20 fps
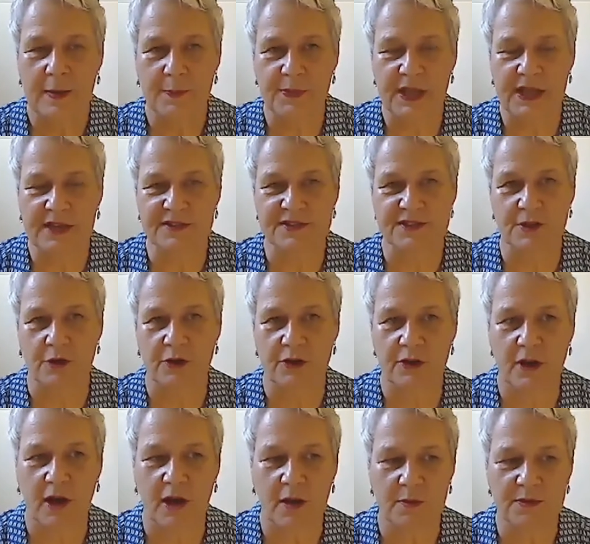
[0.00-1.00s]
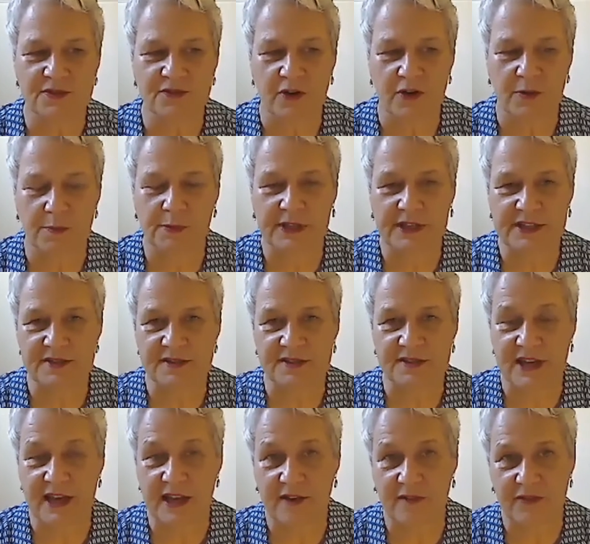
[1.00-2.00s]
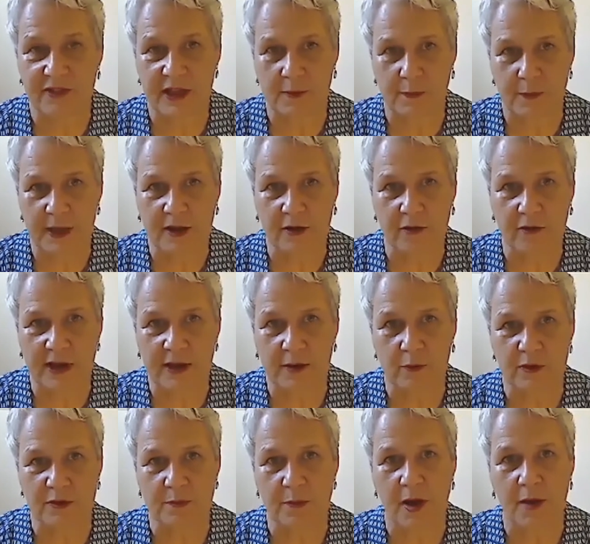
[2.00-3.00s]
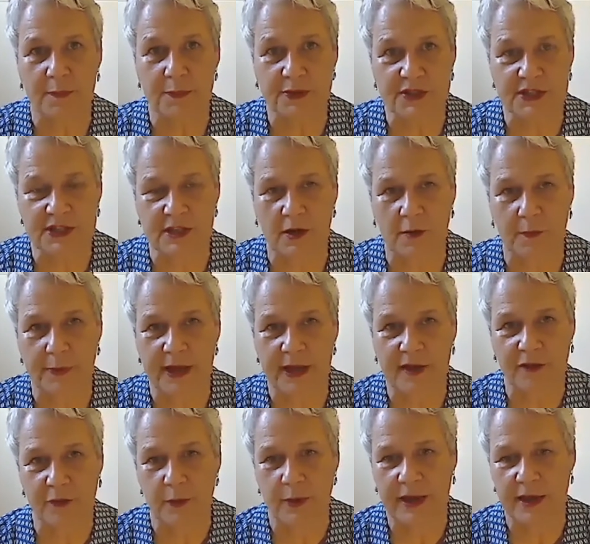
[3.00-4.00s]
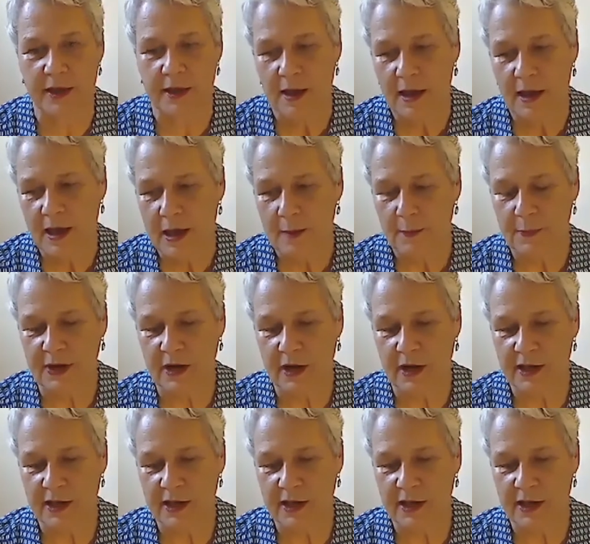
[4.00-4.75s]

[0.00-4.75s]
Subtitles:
So I was very pleased to have that background with my particular pathway, but I